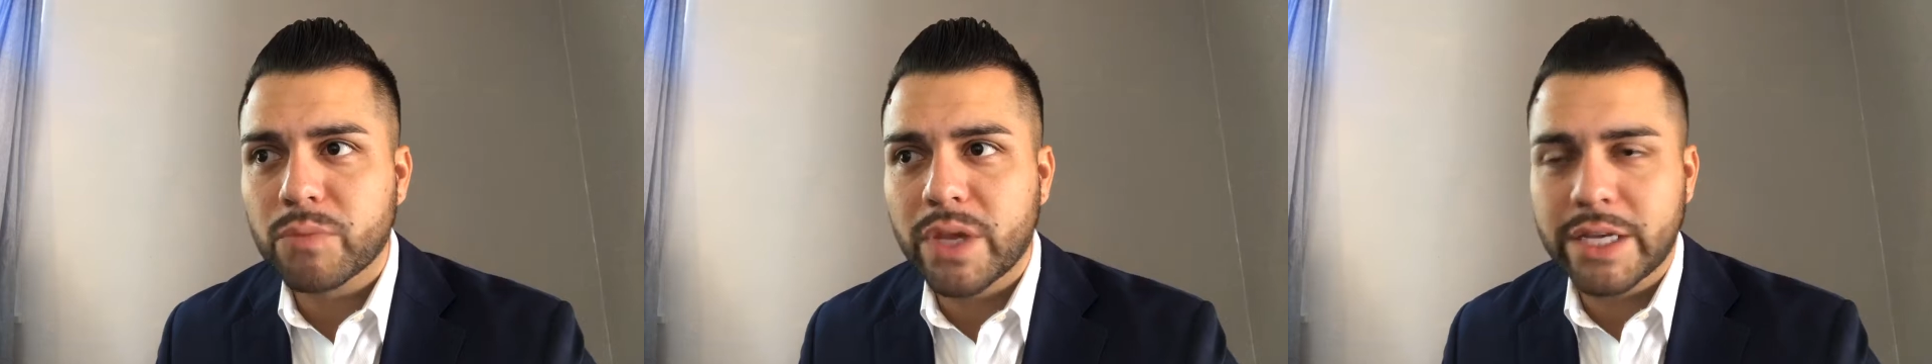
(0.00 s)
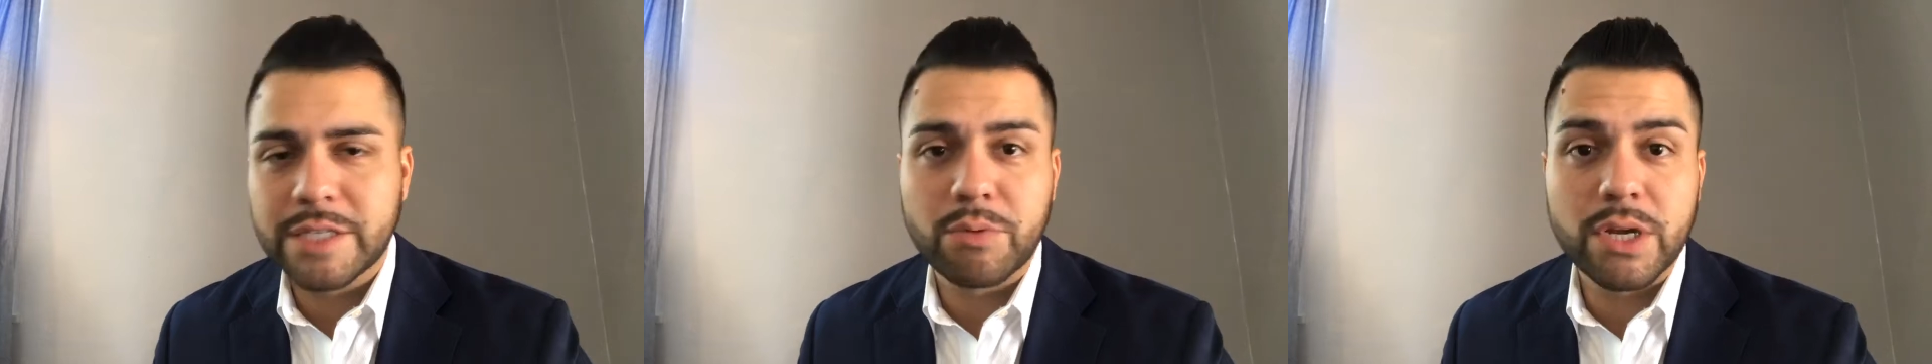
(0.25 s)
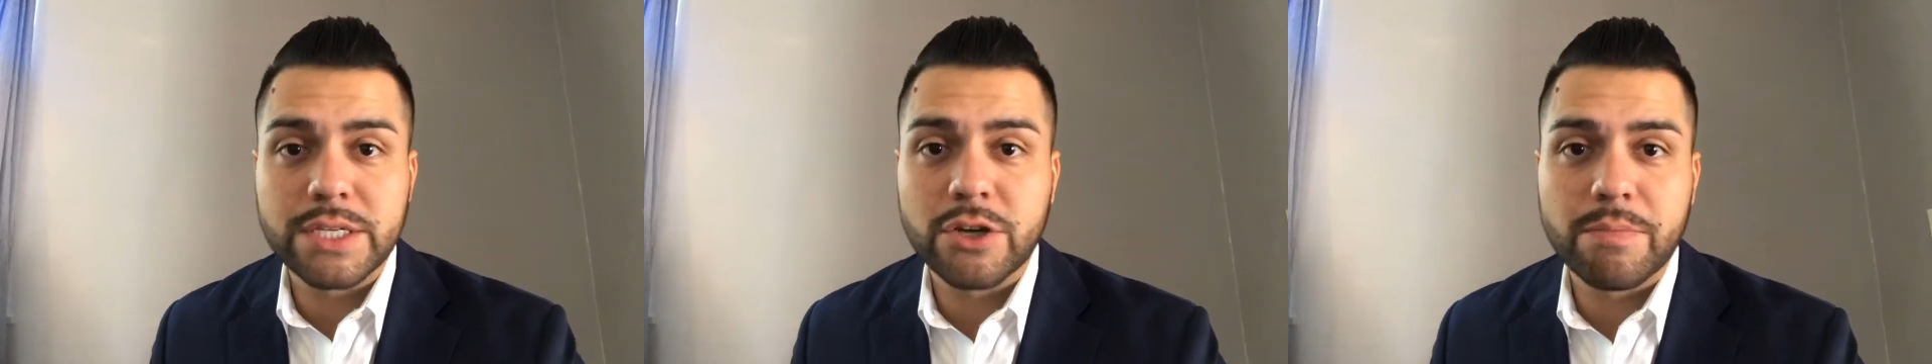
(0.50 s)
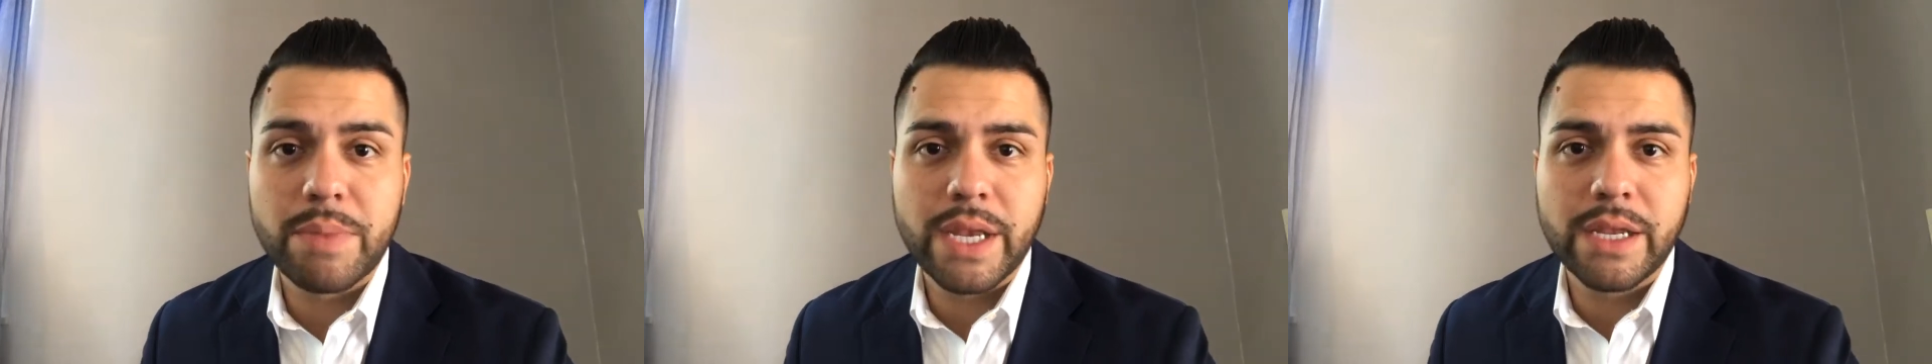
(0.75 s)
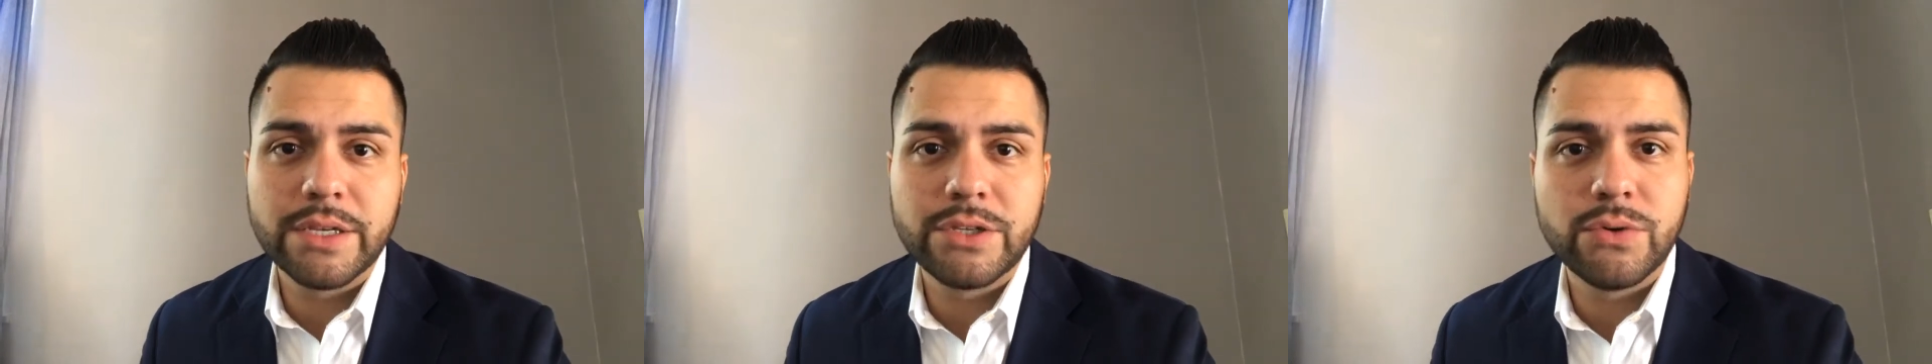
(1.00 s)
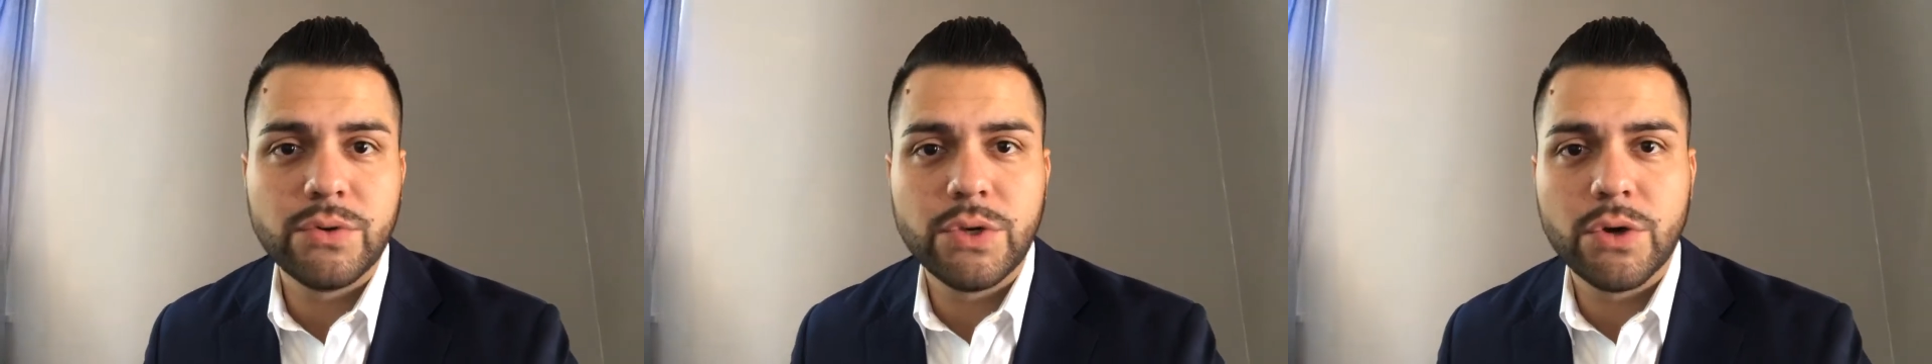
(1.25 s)
express your opinion to
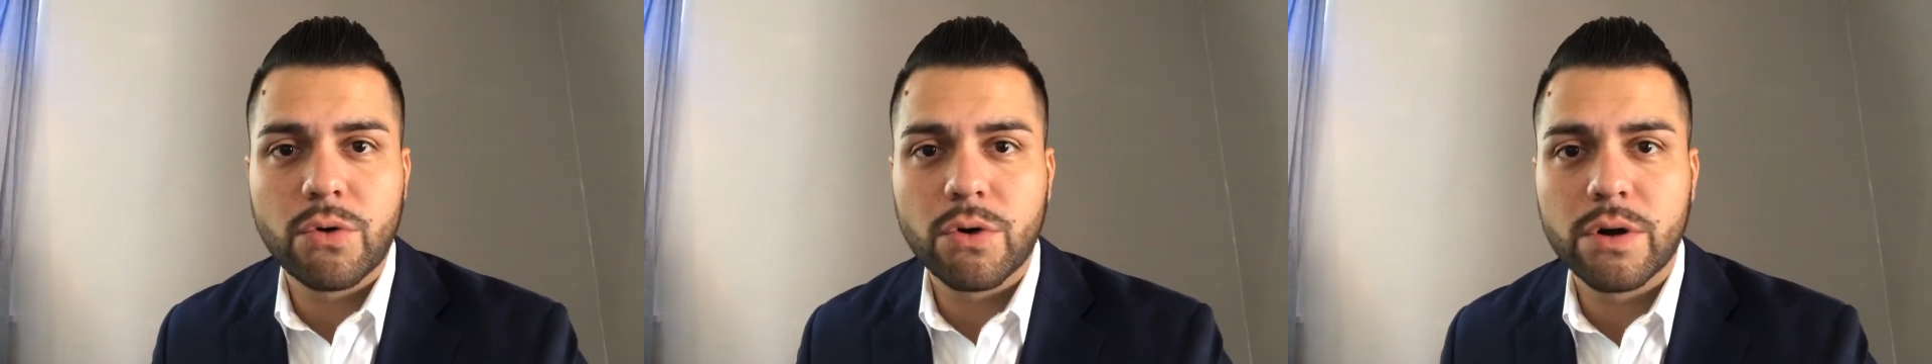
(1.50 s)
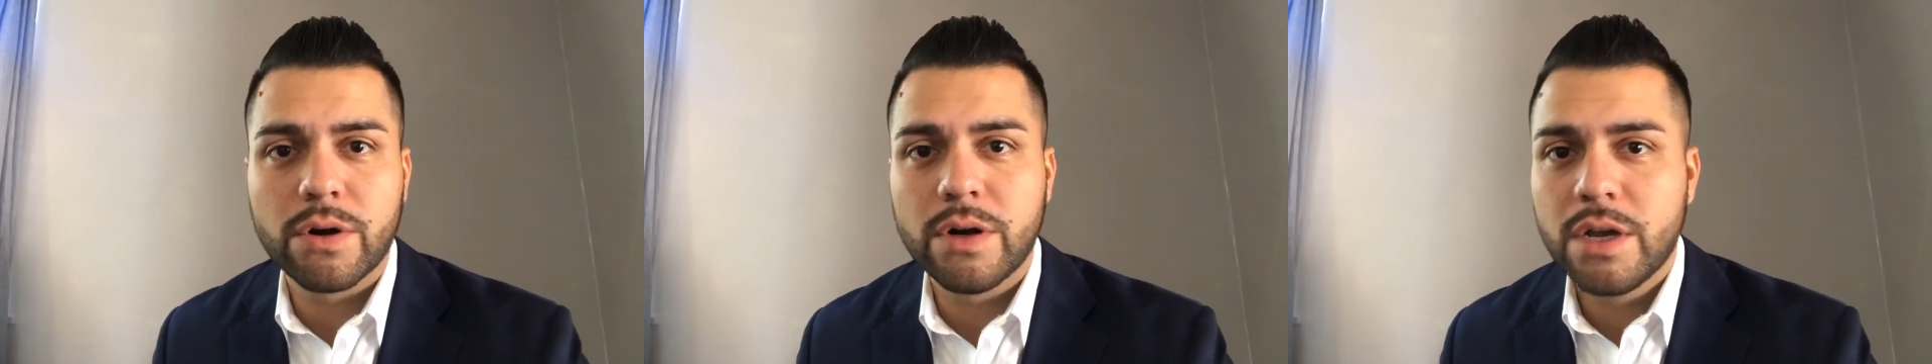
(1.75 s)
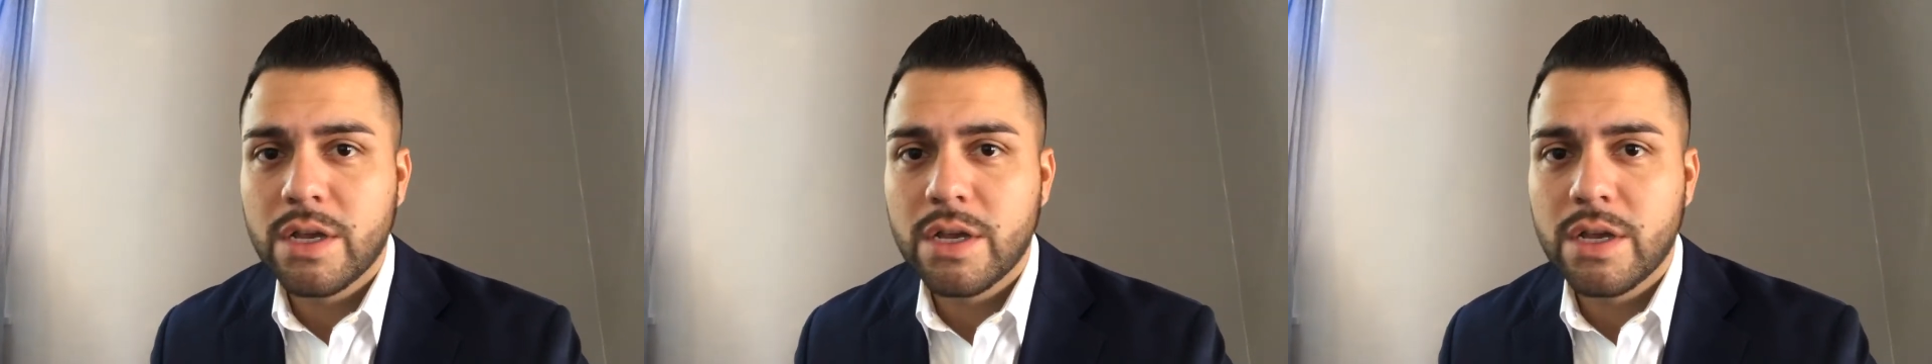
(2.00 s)
your